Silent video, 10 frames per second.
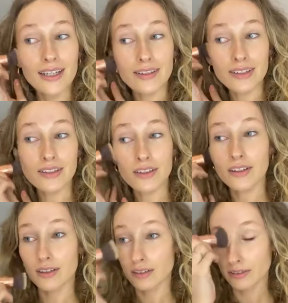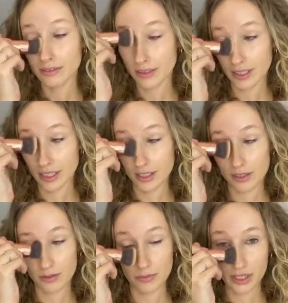Here in Hong Kong, we need
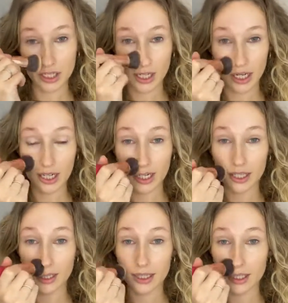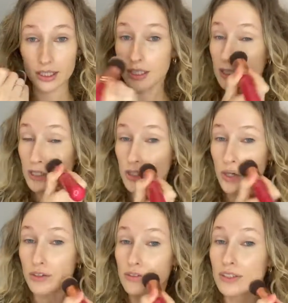to appreciate anything that's
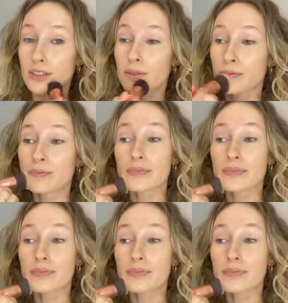joyful.